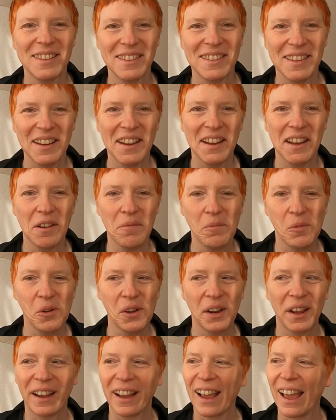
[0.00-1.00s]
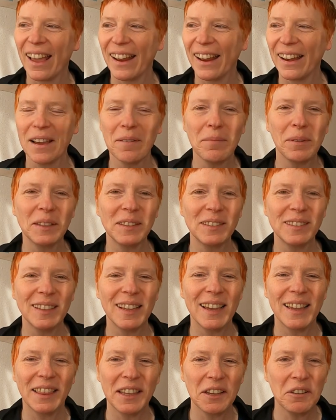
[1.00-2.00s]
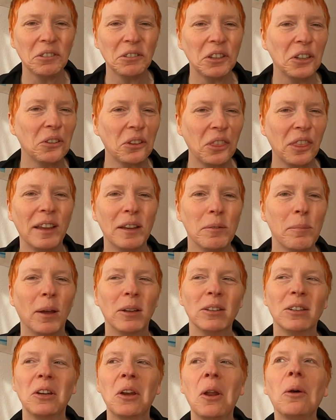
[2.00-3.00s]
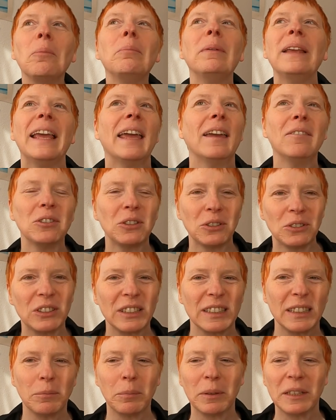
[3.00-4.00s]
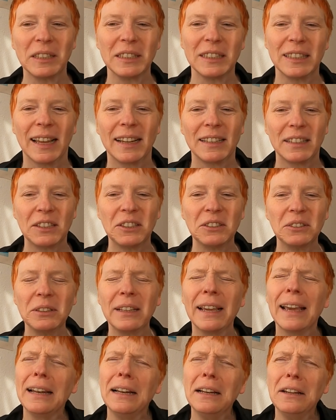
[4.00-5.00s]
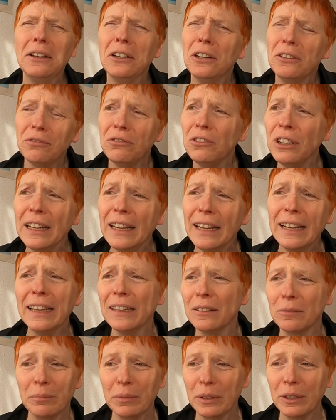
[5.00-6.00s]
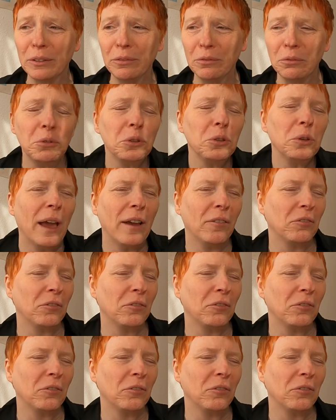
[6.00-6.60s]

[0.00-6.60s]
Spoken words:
Saturday morning, and I must say the only good thing about not being able to sleep is that you get a lot of reading in before you